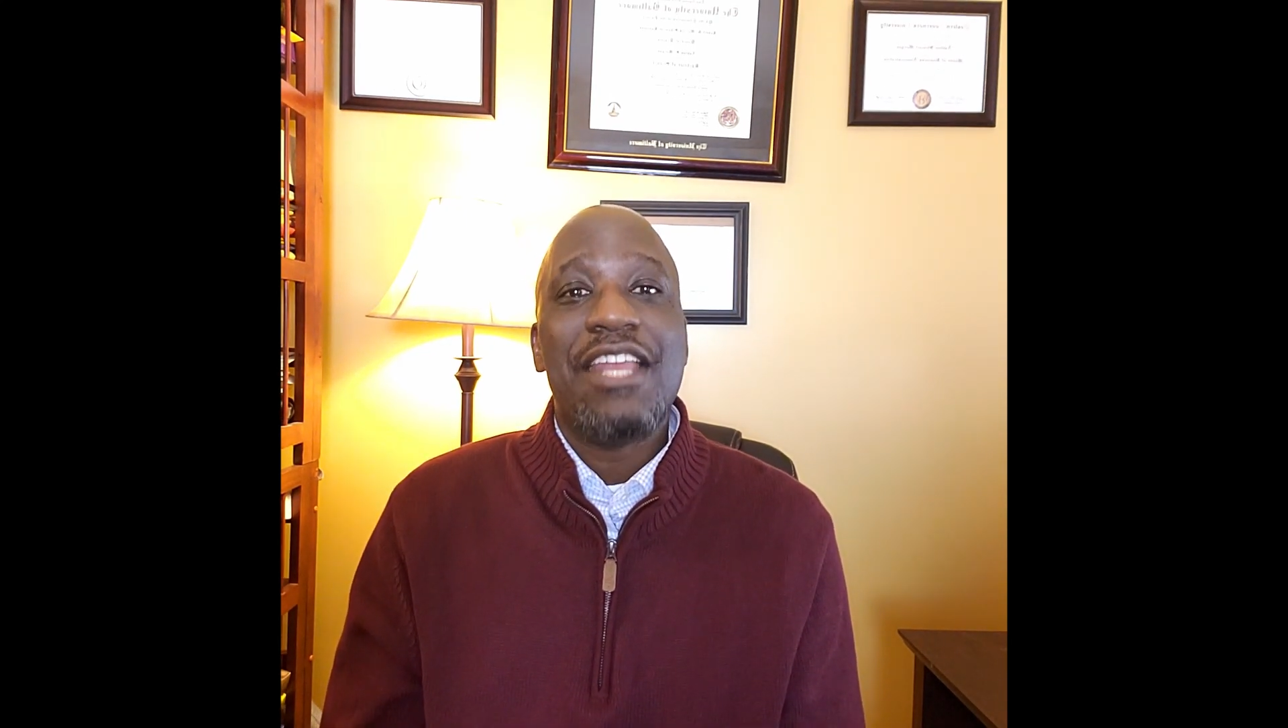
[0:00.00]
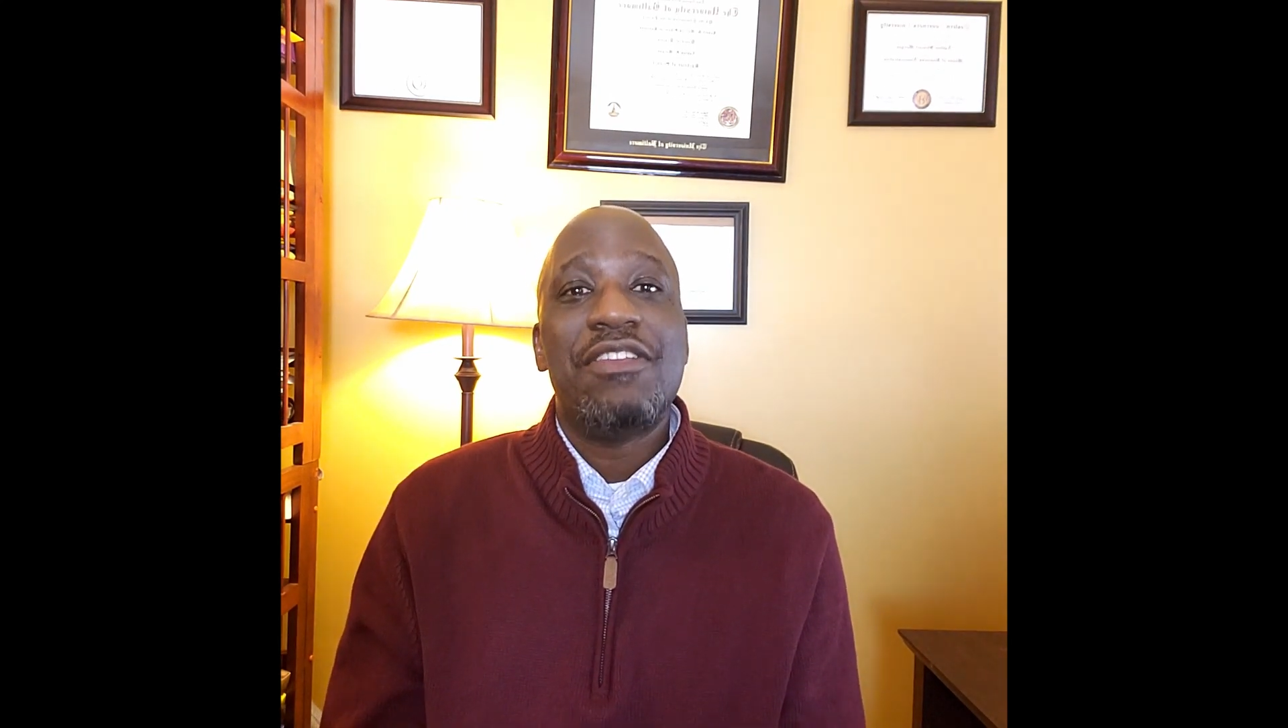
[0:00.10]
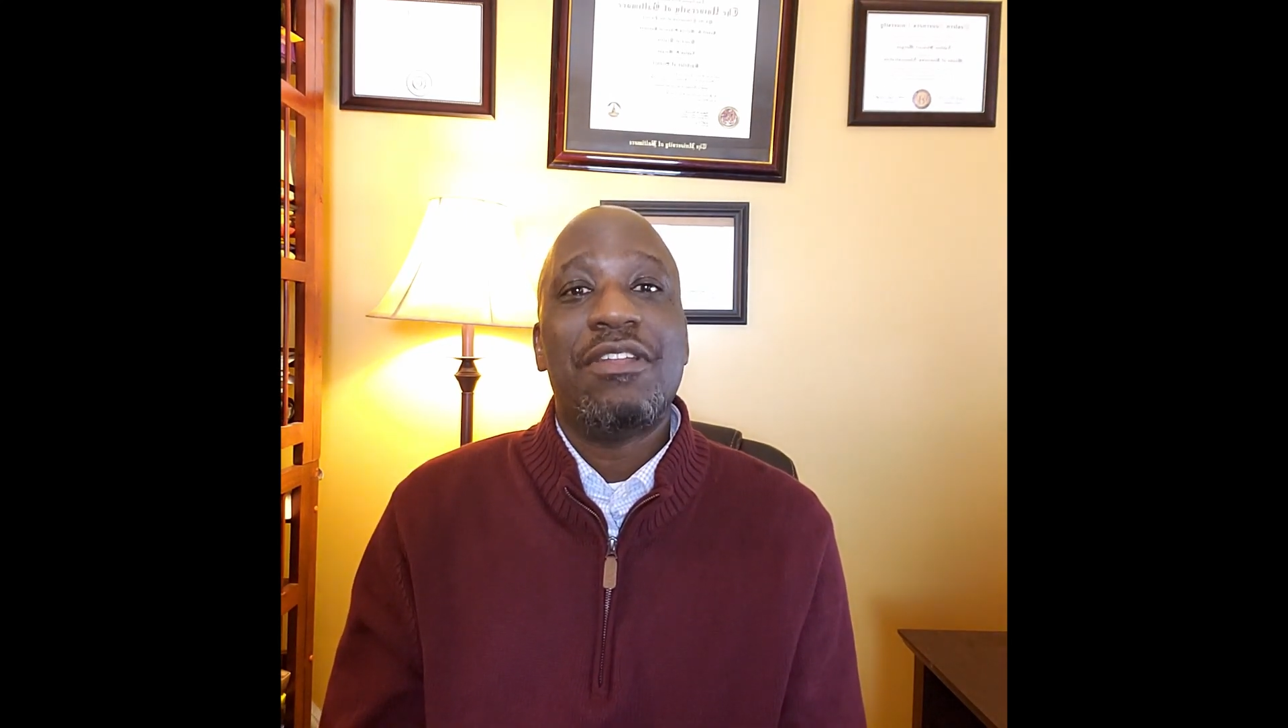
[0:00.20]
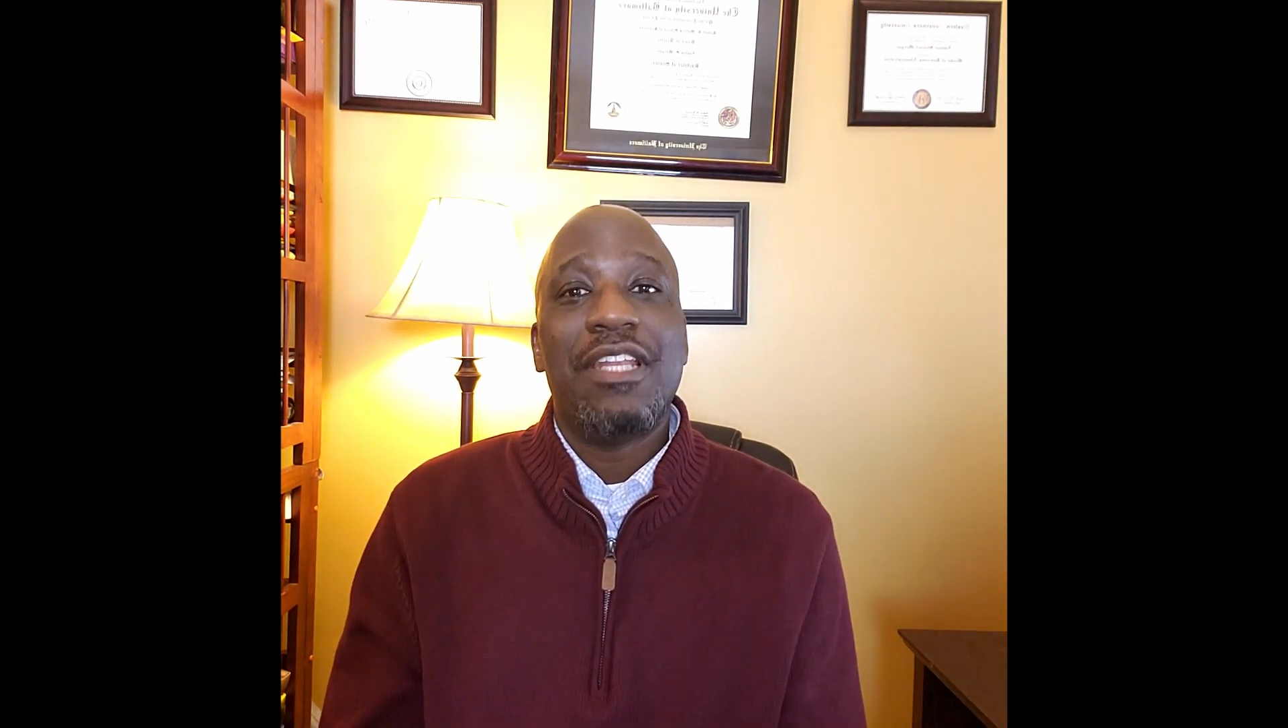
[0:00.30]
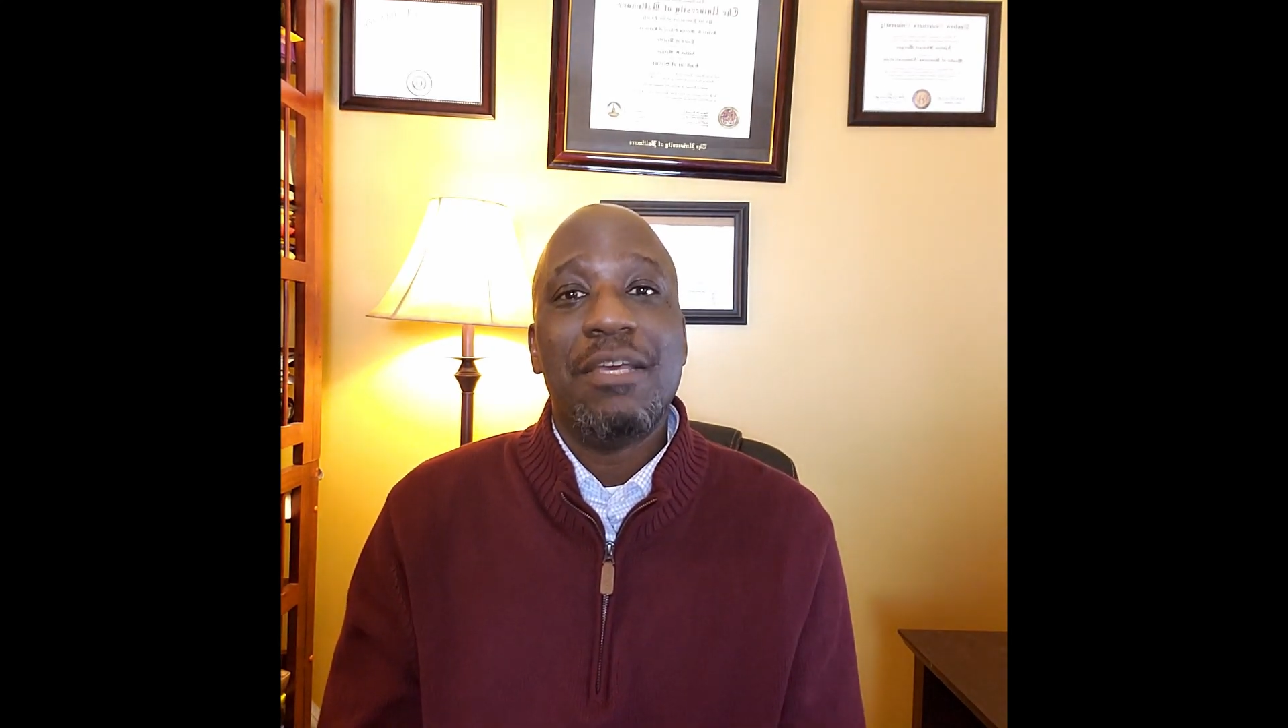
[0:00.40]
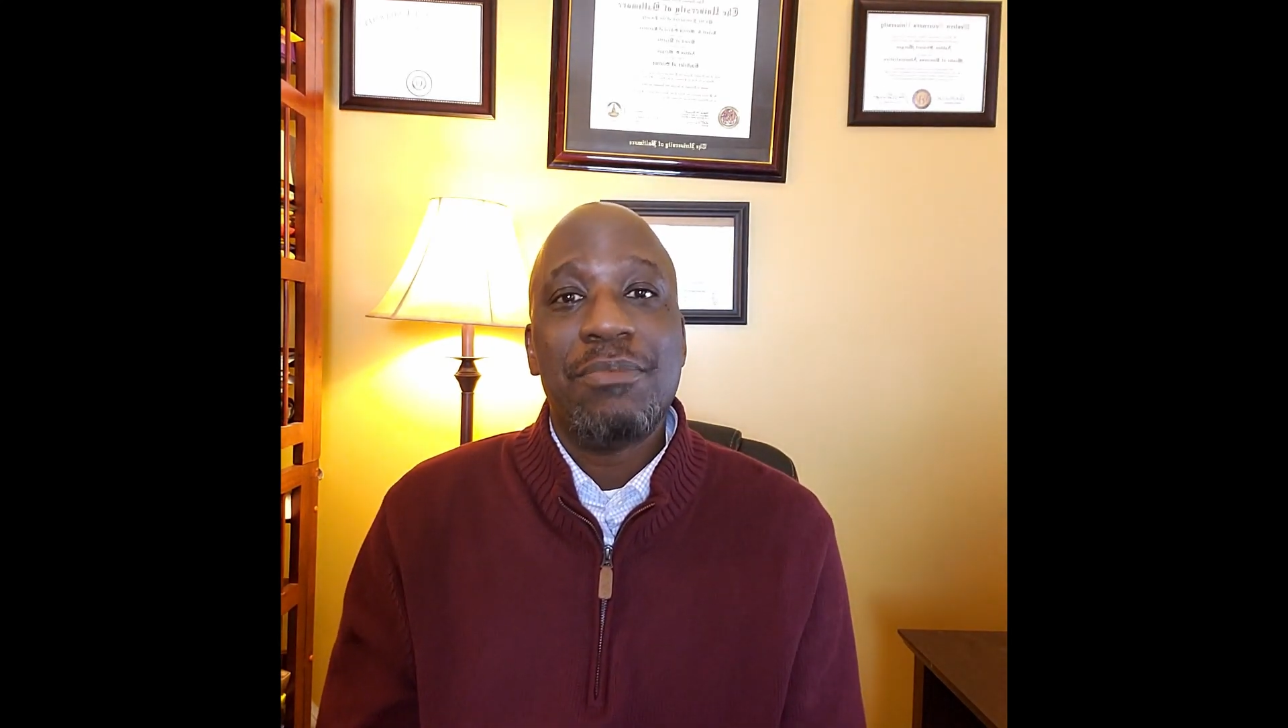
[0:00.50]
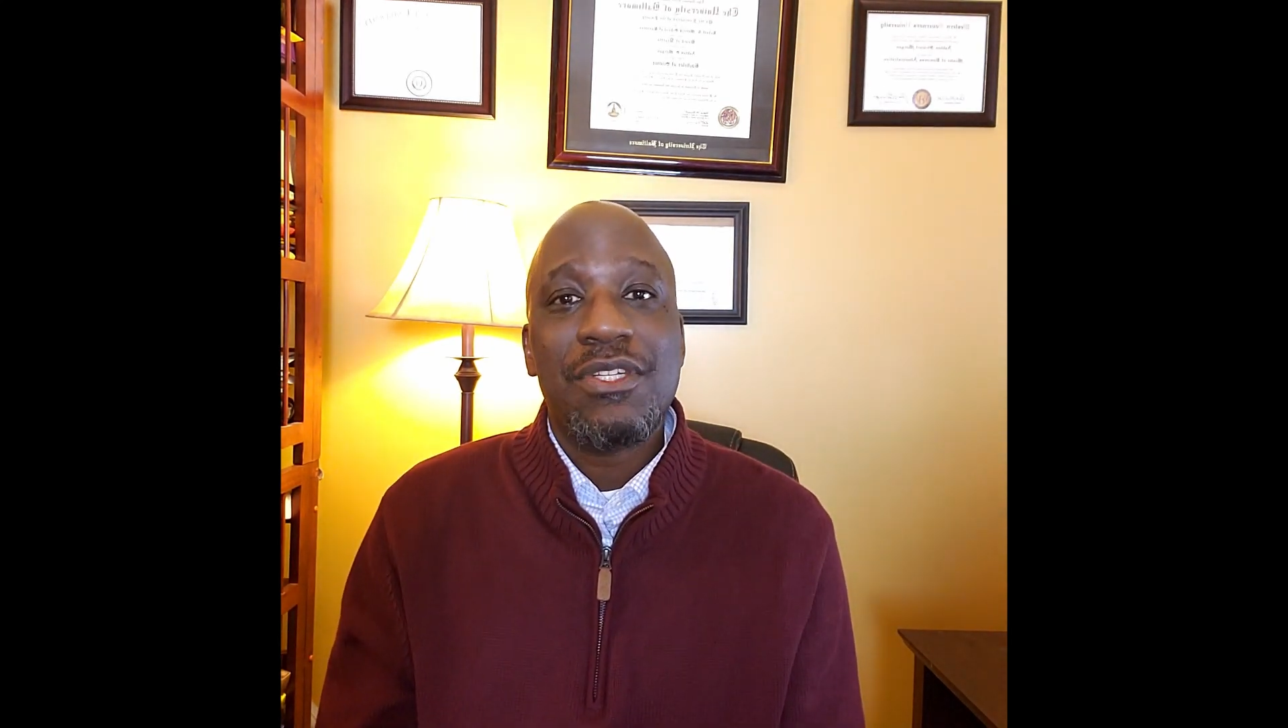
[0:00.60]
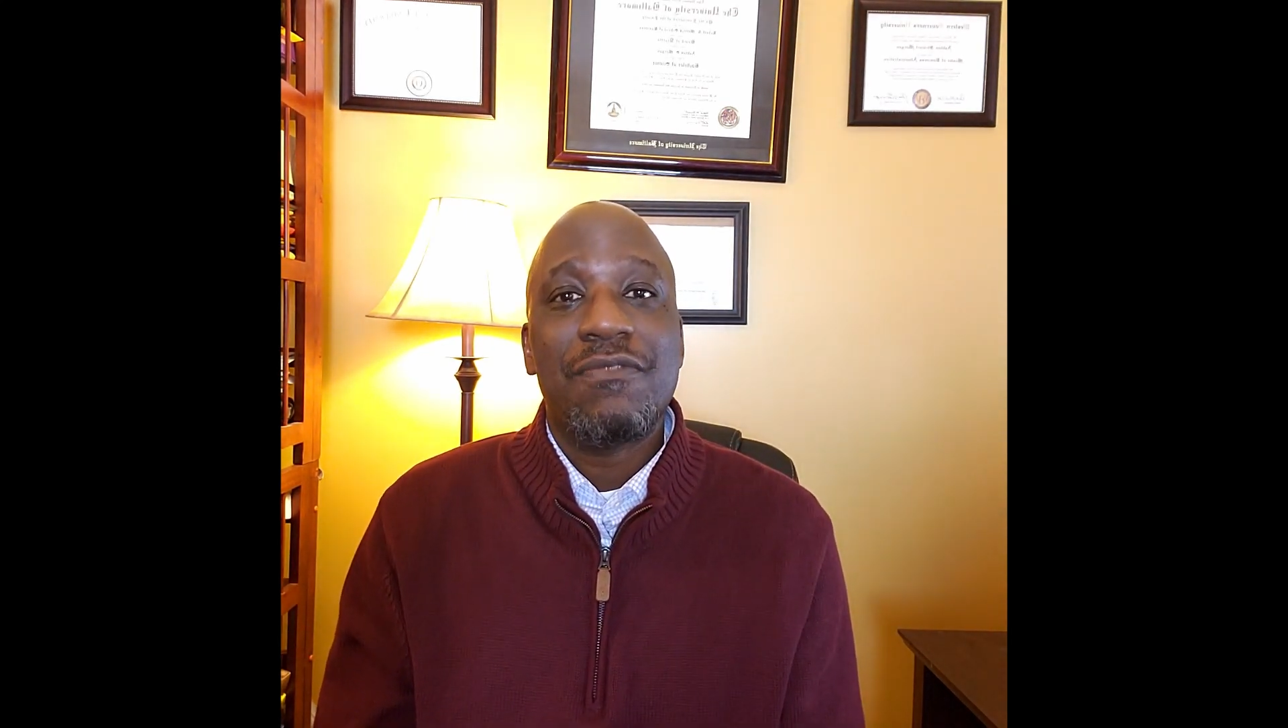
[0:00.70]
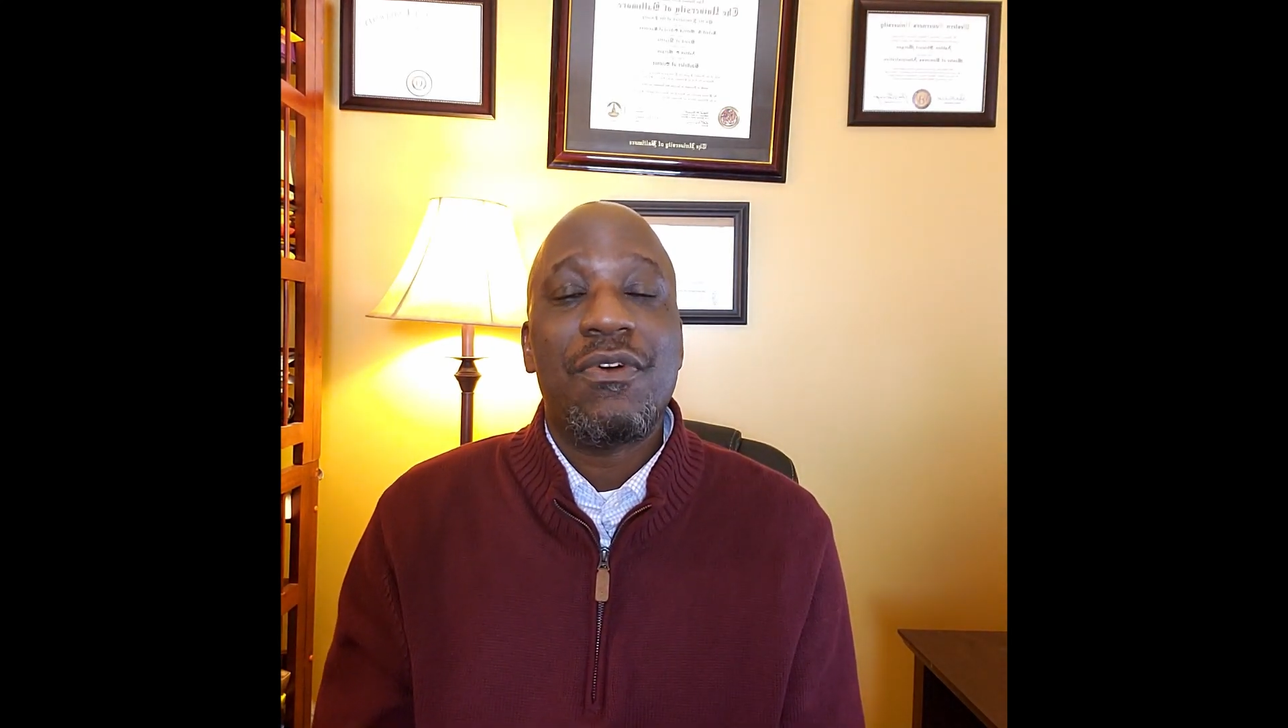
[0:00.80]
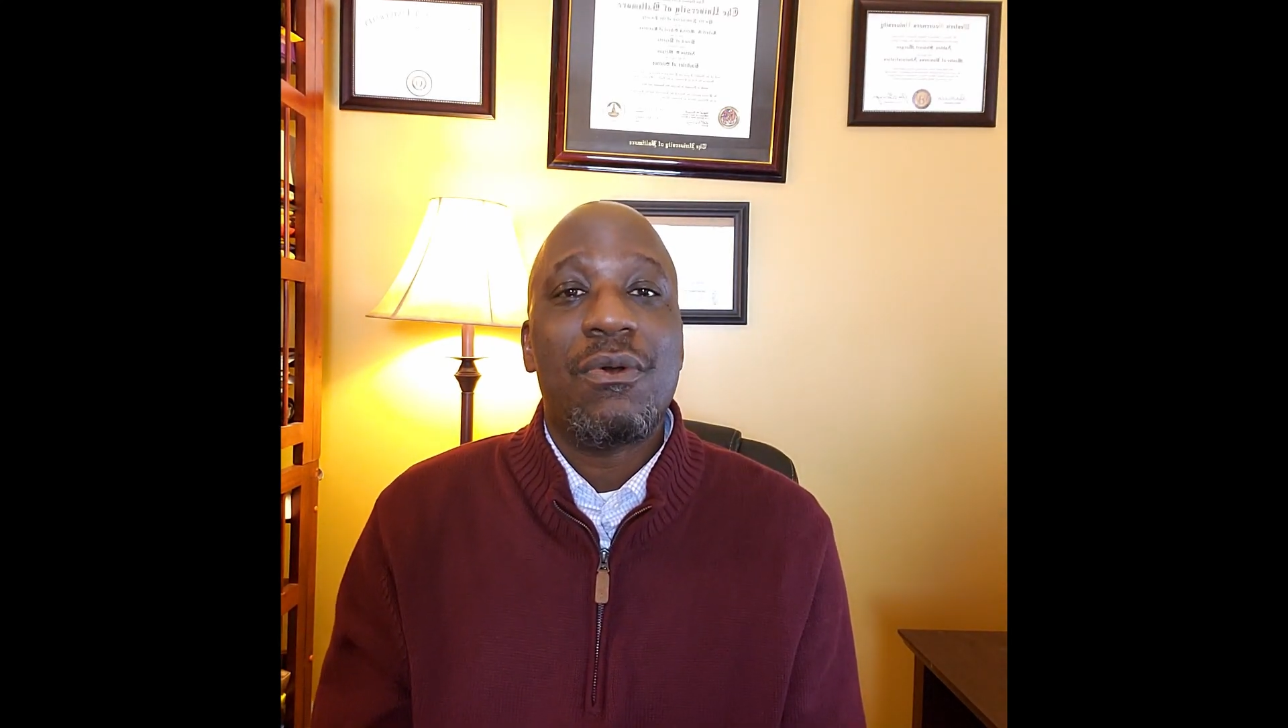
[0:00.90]
and your
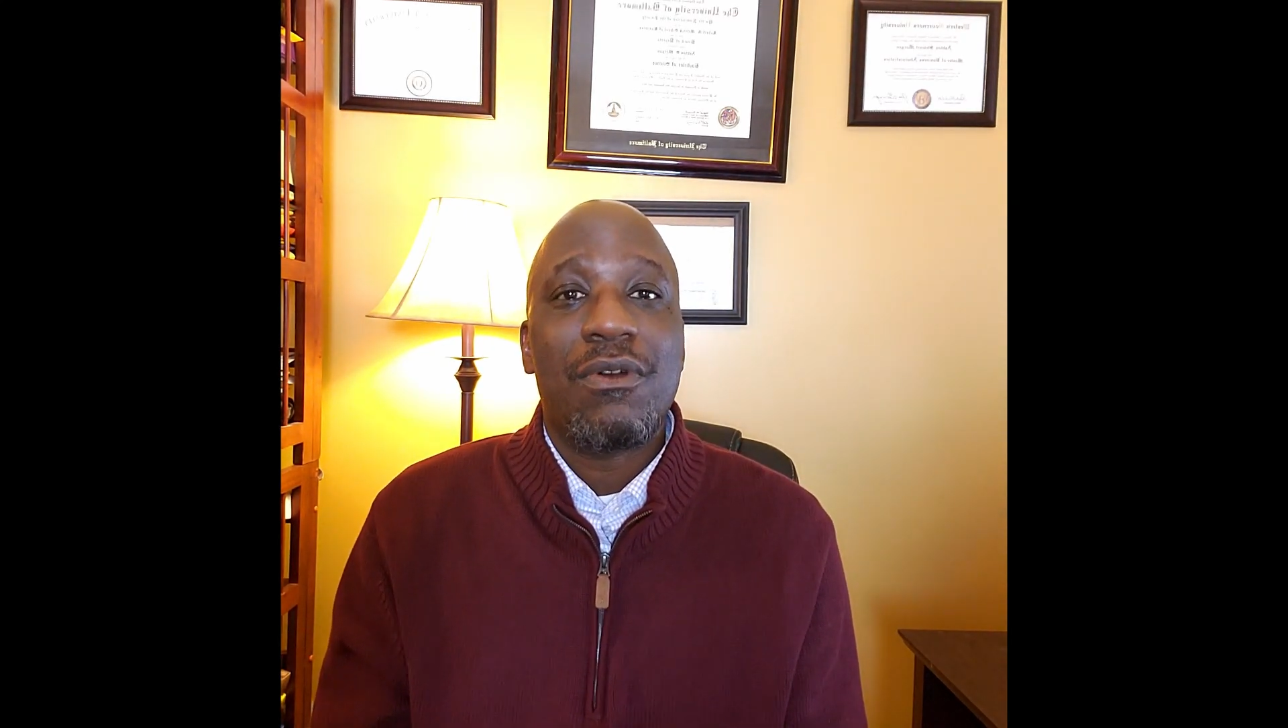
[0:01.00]
lips for